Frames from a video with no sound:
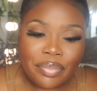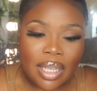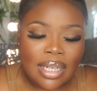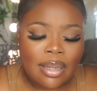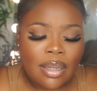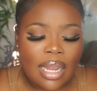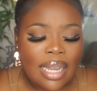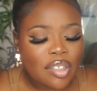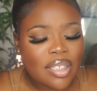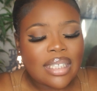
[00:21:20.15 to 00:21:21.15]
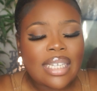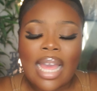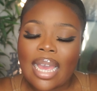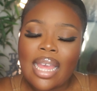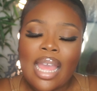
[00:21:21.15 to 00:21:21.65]
and I just see
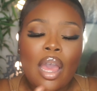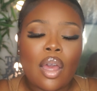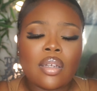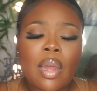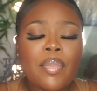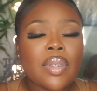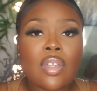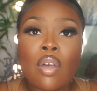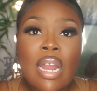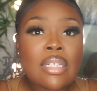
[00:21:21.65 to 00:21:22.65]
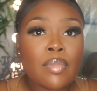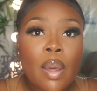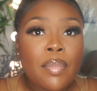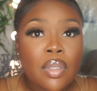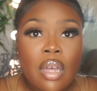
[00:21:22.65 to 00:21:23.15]
like random
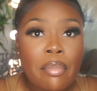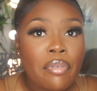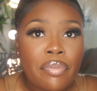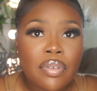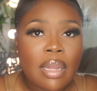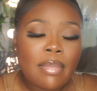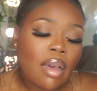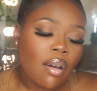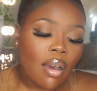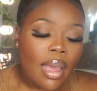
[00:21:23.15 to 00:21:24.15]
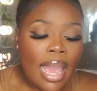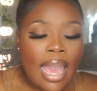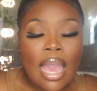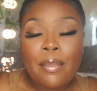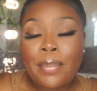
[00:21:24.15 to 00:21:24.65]
numbers coming through. So I'm like, ah,
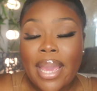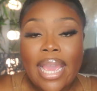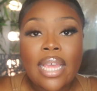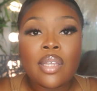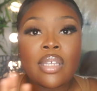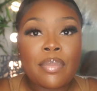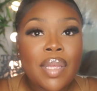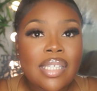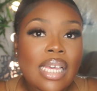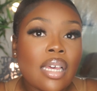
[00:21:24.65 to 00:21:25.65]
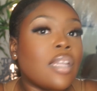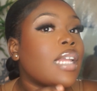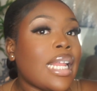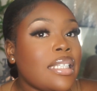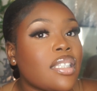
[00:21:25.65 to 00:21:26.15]
babe, give me a
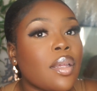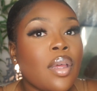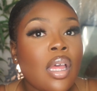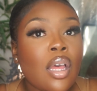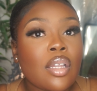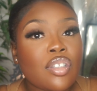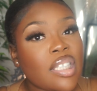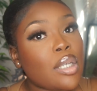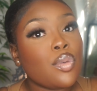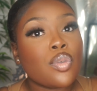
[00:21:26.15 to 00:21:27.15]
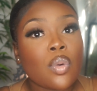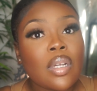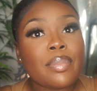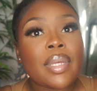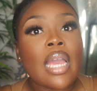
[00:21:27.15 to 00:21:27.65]
second, I need to see who's
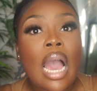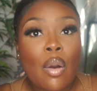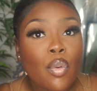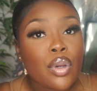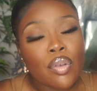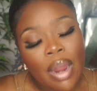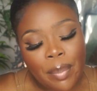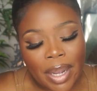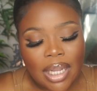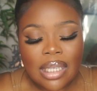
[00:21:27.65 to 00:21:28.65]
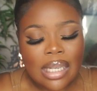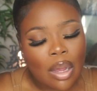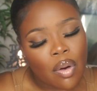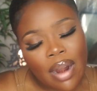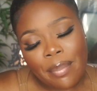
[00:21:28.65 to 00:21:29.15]
calling me, I'll call you right back. He's
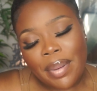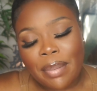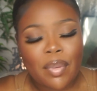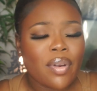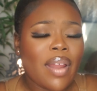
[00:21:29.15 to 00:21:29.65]
like, alright babe,